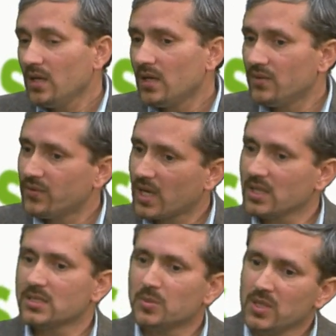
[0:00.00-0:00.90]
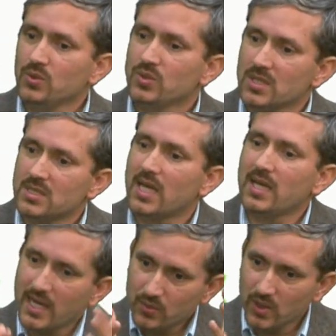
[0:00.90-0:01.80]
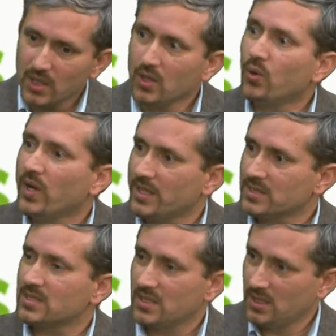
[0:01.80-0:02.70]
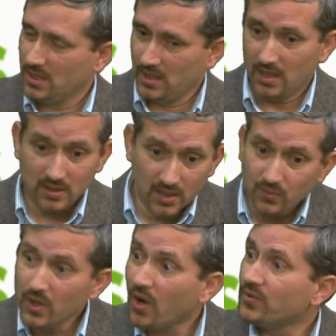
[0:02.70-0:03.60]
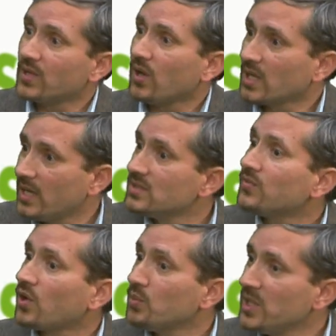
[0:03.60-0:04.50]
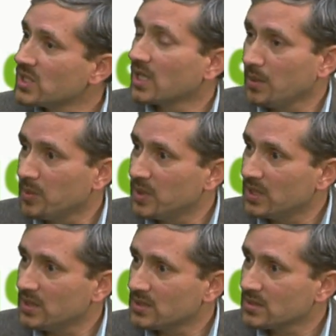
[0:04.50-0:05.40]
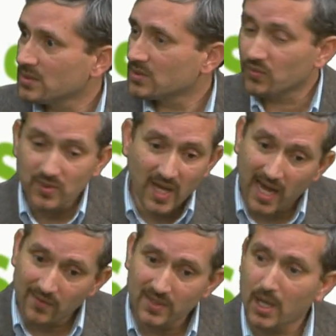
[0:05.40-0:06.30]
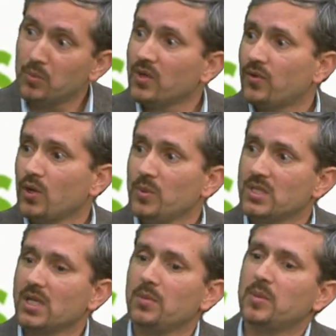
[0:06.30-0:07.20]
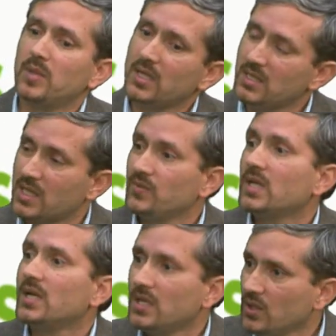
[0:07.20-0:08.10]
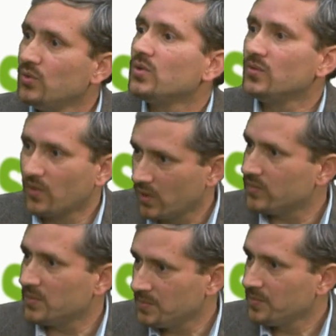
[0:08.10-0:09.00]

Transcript: if a customer uses Dell Networking OS uh, that we offer all kinds of automation capabilities. So, we have a number of automation capabilities and we continue to evolve them.